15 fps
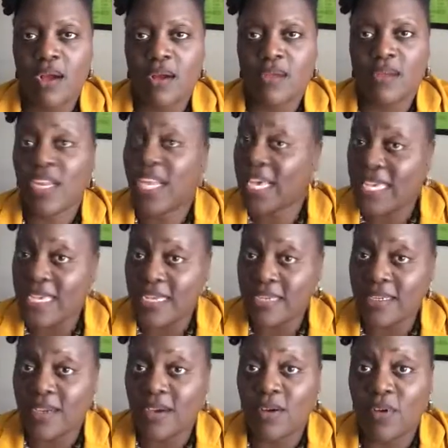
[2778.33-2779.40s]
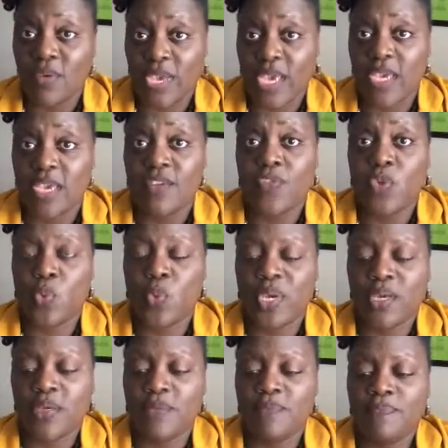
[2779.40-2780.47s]
lane, okay, if you
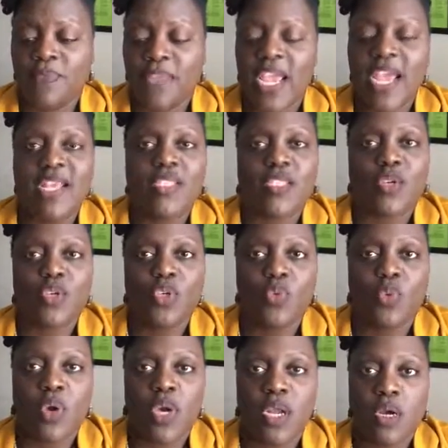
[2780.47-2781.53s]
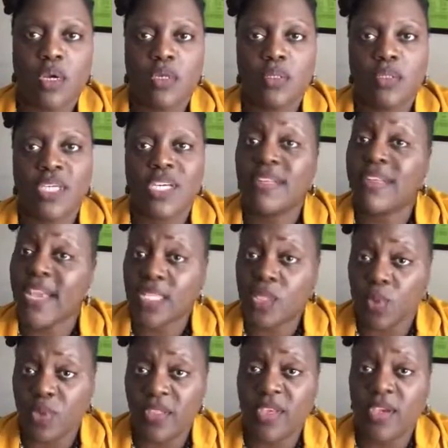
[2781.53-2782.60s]
will. And so you want to connect
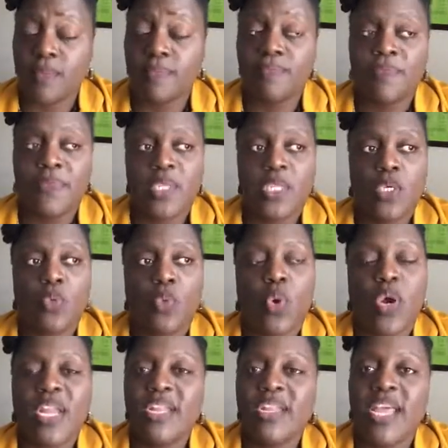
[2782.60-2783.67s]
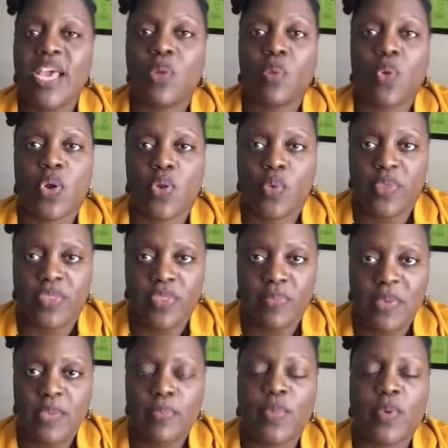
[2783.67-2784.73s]
with them. You want to network with
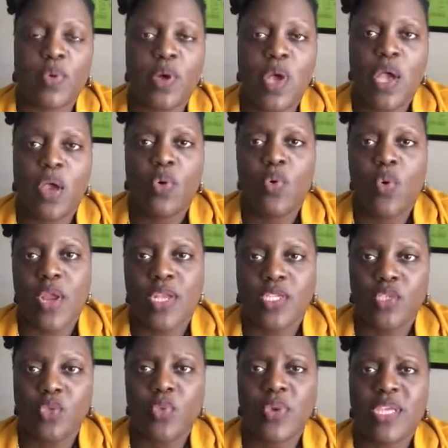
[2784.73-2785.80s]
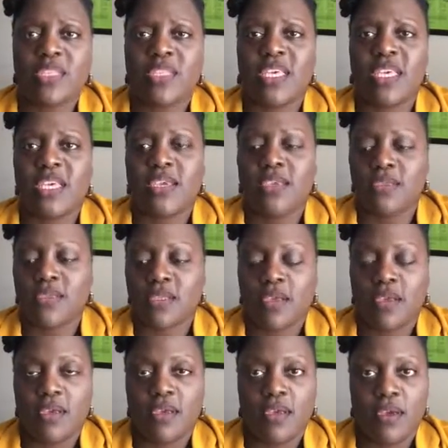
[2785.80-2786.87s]
people who are doing things,
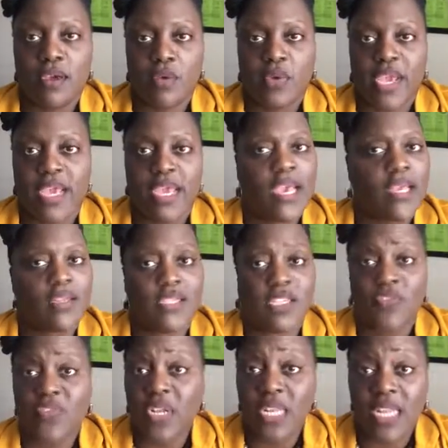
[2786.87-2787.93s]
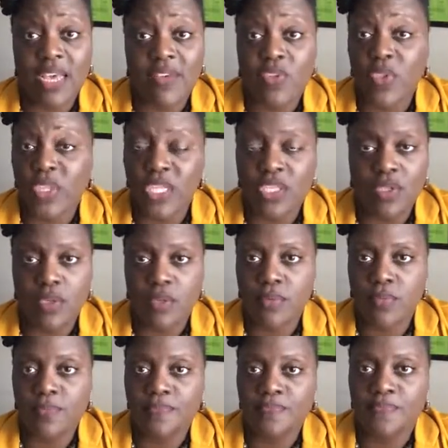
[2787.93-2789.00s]
okay, at a different level than you,
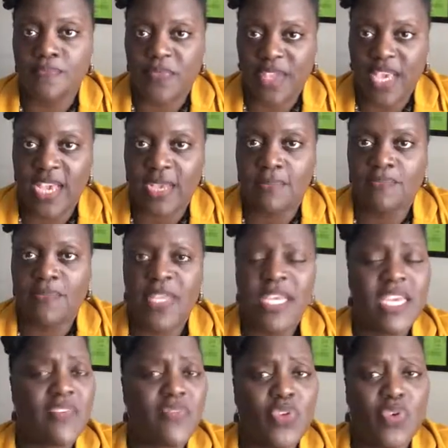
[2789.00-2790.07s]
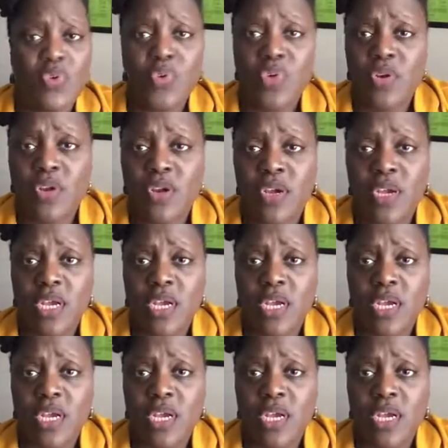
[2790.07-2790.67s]
okay. If you're